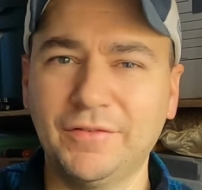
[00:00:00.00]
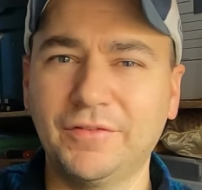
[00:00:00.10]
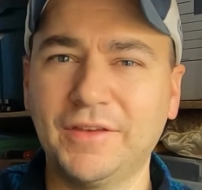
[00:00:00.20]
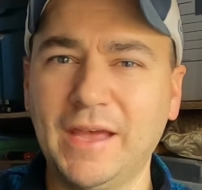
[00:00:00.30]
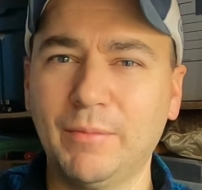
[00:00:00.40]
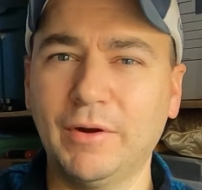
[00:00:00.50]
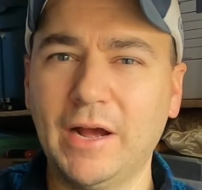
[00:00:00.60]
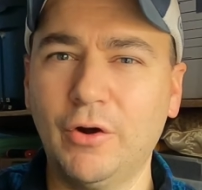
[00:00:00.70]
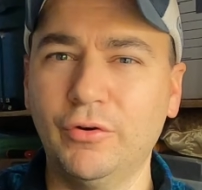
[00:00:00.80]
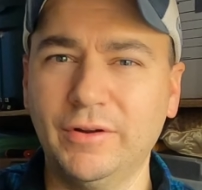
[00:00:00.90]
this camera
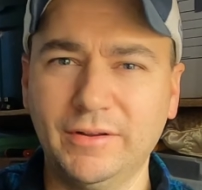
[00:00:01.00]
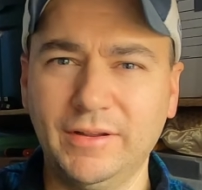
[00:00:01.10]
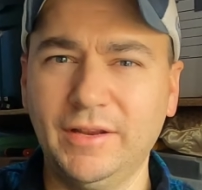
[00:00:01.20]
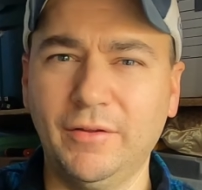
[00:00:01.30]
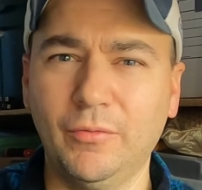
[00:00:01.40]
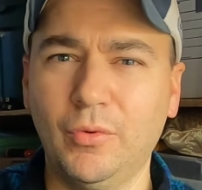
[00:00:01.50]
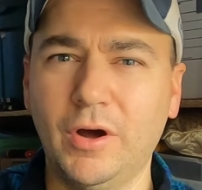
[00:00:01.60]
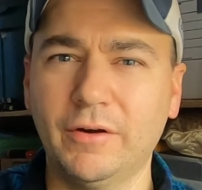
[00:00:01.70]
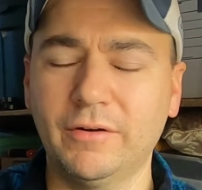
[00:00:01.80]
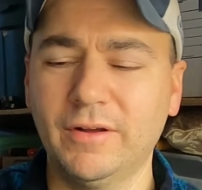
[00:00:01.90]
out into the
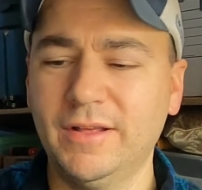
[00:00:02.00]
water.